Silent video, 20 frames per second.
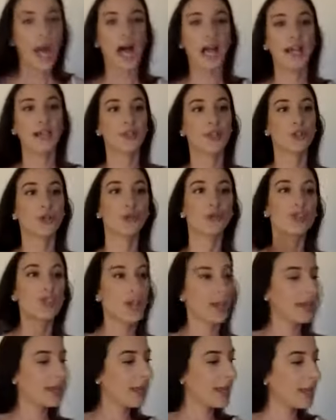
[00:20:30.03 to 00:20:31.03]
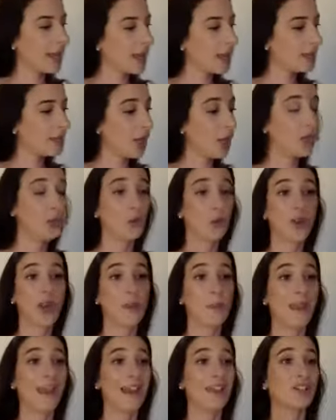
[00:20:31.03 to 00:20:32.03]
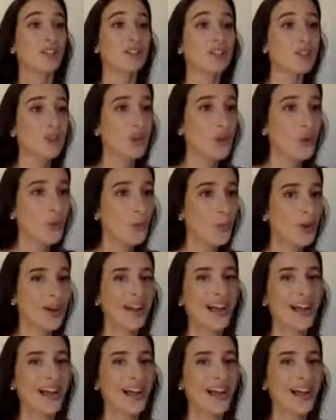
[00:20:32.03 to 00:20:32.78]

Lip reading: I do chicken, you can make soup.